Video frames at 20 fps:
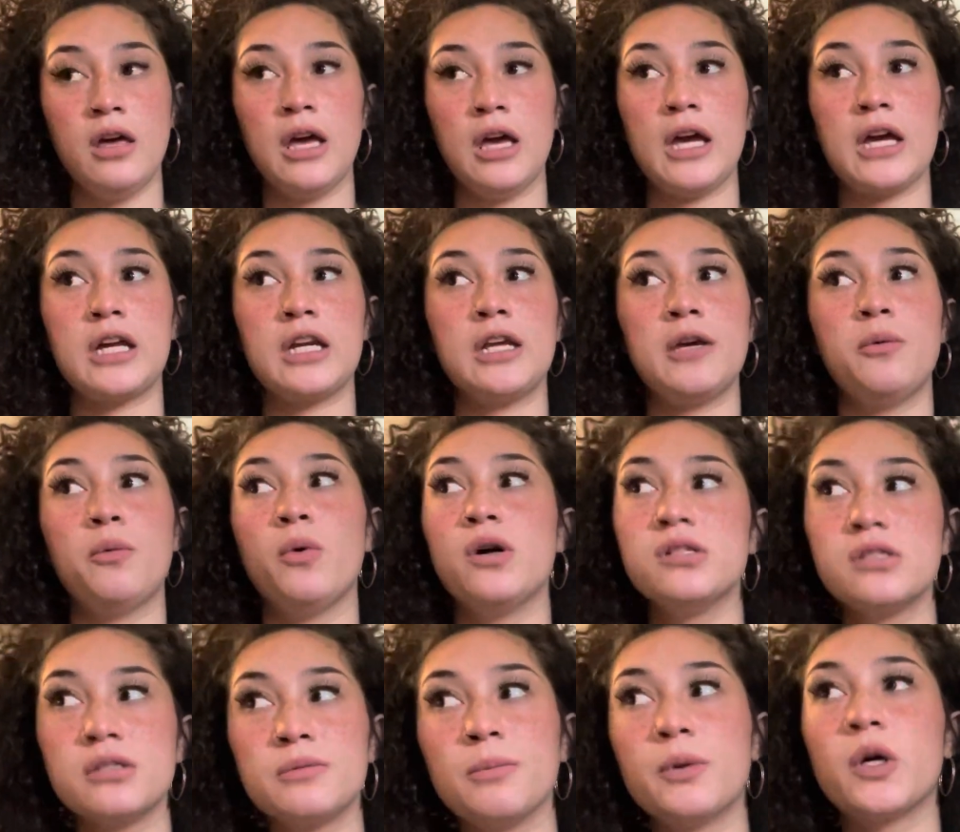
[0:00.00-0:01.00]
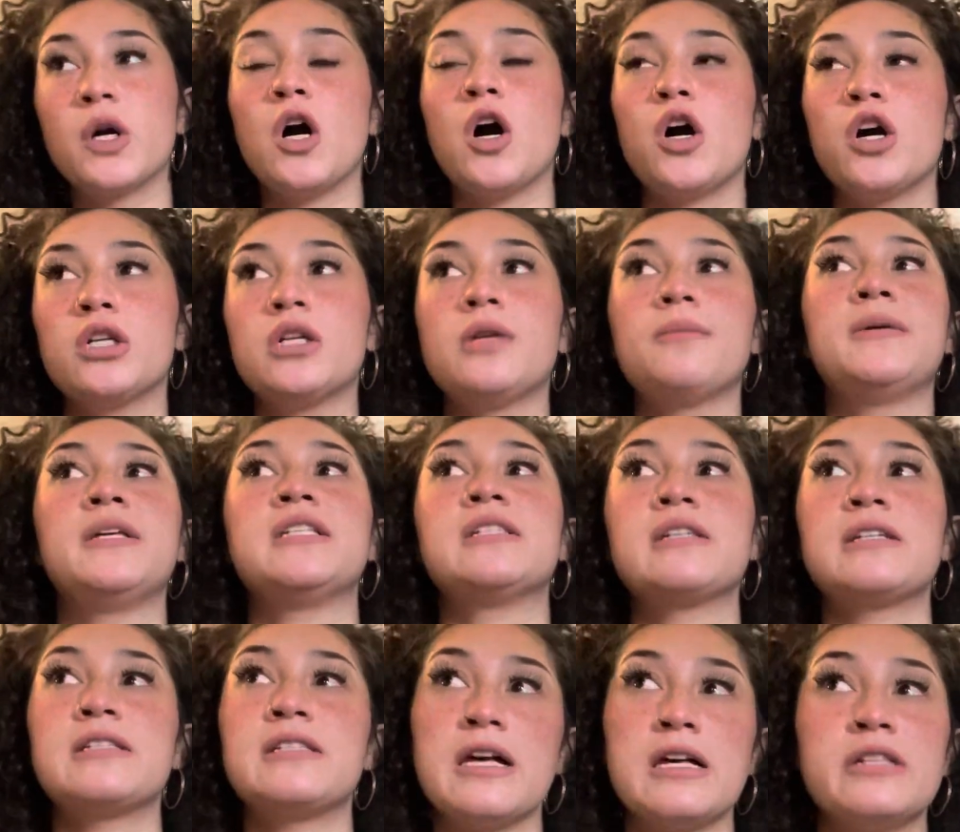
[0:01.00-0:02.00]
And it was more hard to be
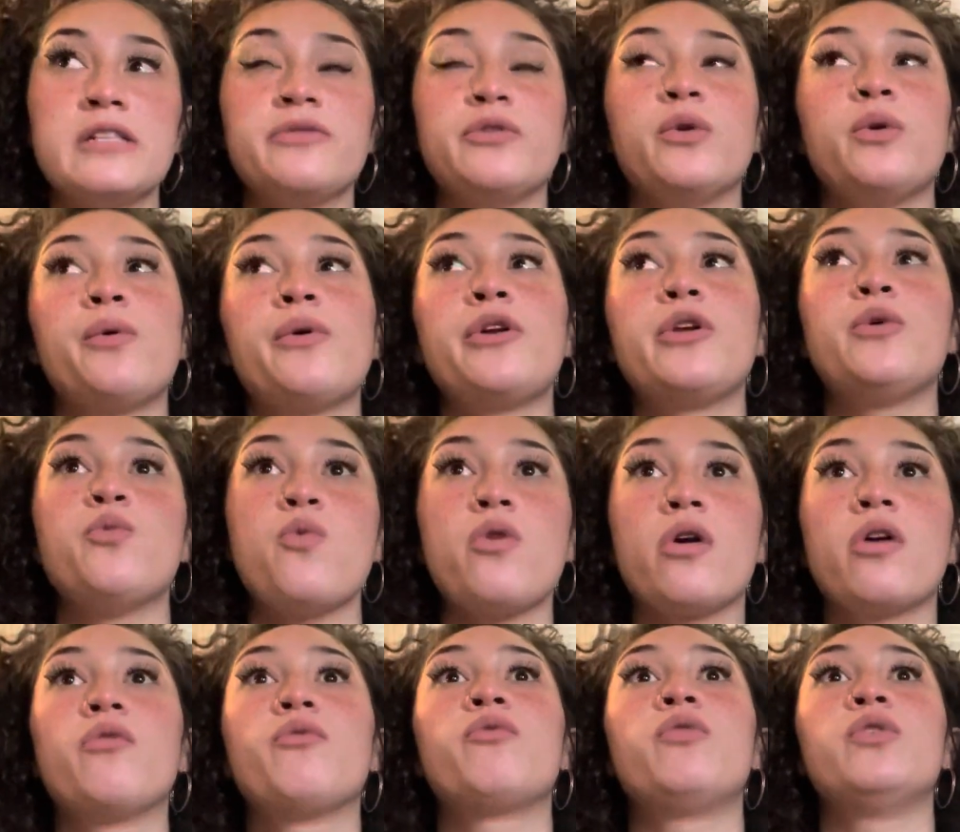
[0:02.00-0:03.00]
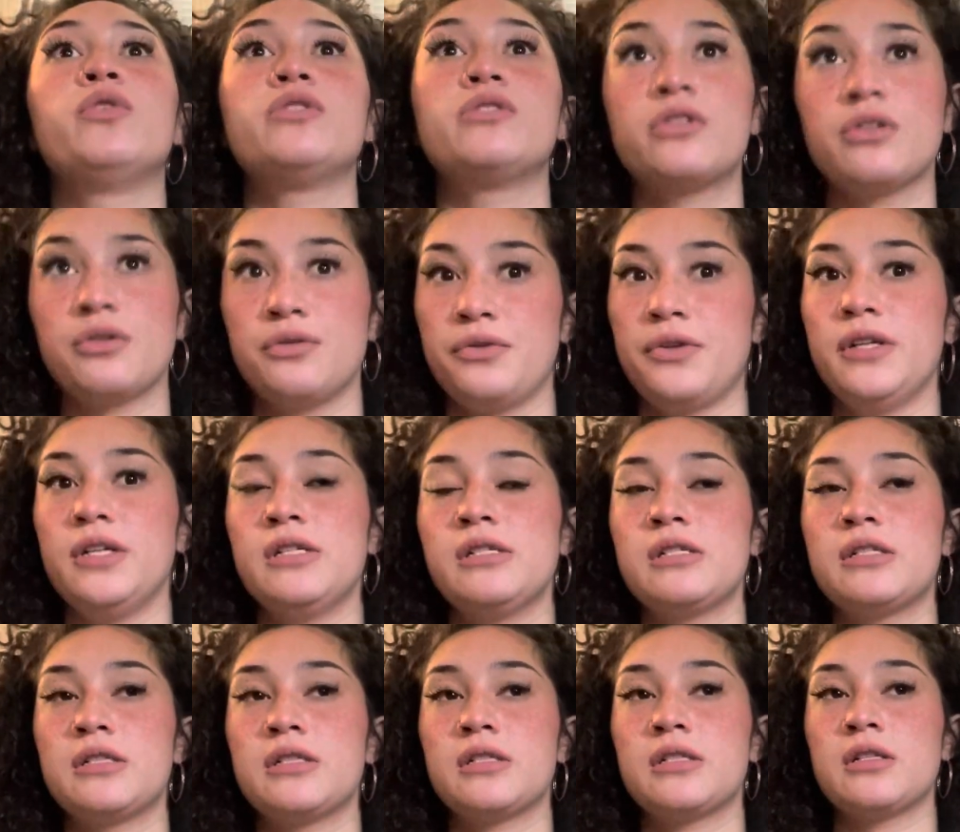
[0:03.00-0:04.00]
successful when you weren't full
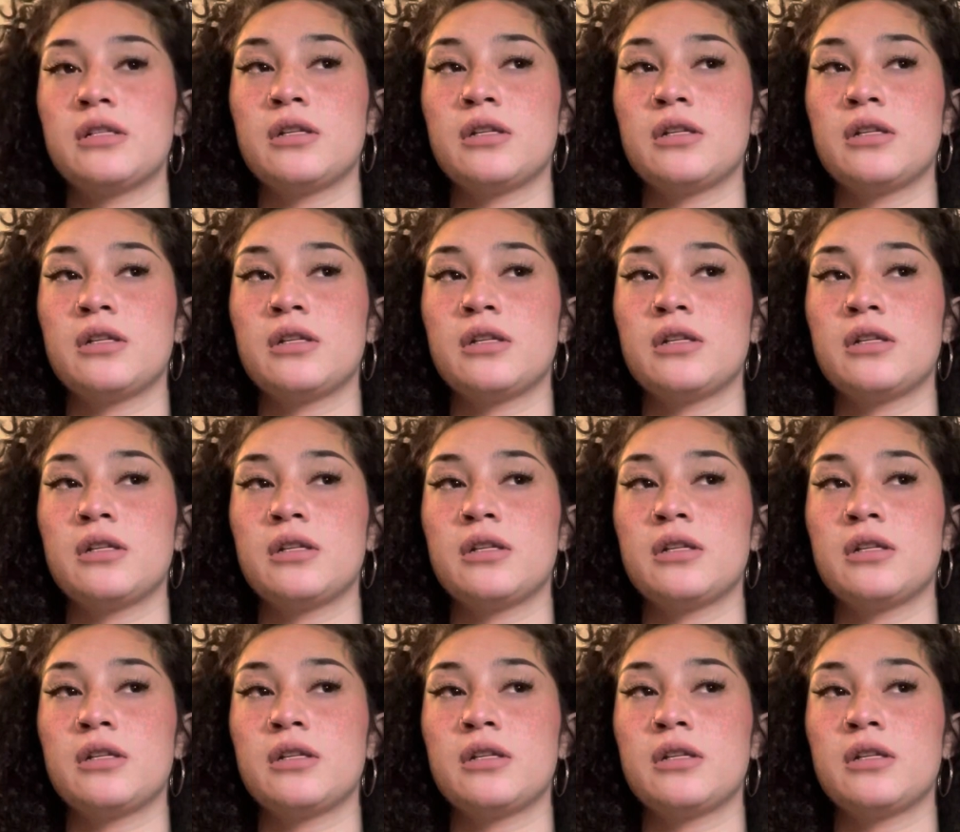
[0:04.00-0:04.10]
service.